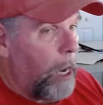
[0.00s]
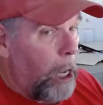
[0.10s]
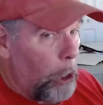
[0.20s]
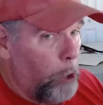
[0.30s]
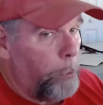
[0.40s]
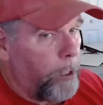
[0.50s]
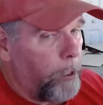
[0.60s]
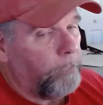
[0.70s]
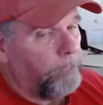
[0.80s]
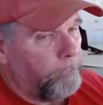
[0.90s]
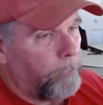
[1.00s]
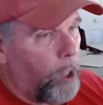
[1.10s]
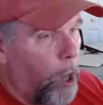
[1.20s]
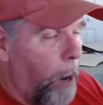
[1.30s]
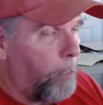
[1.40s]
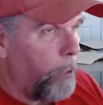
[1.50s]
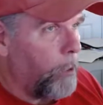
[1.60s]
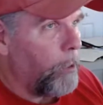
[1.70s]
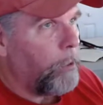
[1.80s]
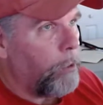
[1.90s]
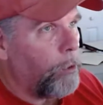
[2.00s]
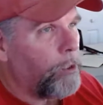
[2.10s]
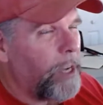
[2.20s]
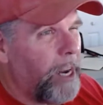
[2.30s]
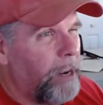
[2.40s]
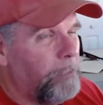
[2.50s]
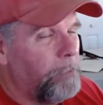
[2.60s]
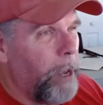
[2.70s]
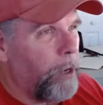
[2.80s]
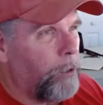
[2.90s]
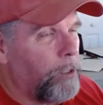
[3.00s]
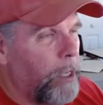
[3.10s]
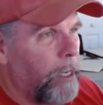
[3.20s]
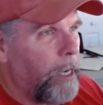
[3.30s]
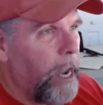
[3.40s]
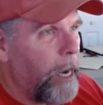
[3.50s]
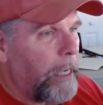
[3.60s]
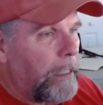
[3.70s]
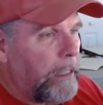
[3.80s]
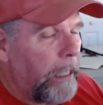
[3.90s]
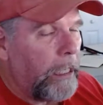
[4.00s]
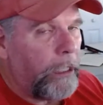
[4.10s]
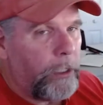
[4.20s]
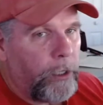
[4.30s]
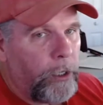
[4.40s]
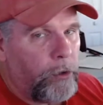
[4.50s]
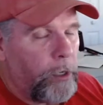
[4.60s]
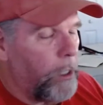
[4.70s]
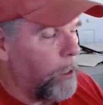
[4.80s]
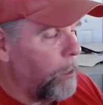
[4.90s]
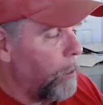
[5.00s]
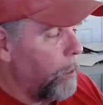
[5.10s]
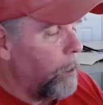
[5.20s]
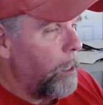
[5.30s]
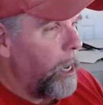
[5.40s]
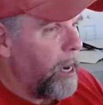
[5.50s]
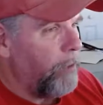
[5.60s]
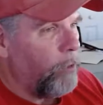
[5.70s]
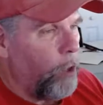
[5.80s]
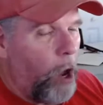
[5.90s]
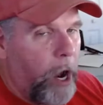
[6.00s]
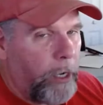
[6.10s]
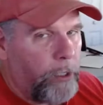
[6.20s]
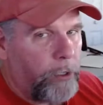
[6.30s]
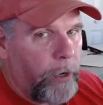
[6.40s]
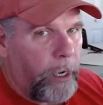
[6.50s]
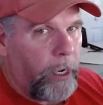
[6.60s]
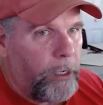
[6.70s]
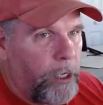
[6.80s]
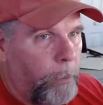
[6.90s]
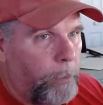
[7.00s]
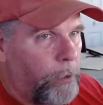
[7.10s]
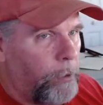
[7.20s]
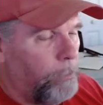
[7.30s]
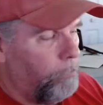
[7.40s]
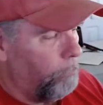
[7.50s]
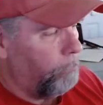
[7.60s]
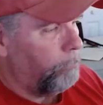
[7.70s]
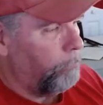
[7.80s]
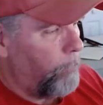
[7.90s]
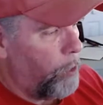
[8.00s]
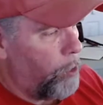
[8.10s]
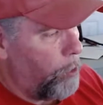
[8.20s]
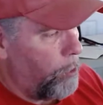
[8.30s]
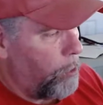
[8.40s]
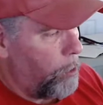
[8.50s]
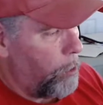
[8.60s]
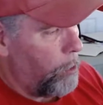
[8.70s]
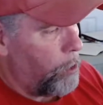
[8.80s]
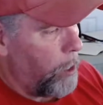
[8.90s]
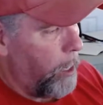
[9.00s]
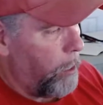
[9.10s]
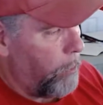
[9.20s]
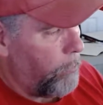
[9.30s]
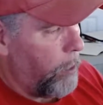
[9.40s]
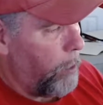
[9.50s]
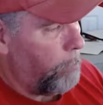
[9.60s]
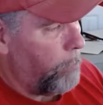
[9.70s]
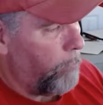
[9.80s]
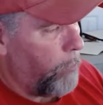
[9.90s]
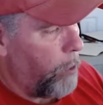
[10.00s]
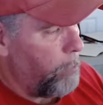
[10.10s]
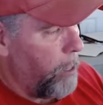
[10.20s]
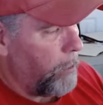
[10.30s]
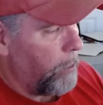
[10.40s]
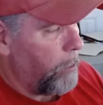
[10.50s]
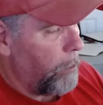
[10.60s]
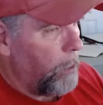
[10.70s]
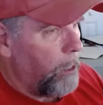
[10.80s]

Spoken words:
Aluminum, copper, those kind of metals that kind of cling to the drill and have long stringy chips. G83, preferred method.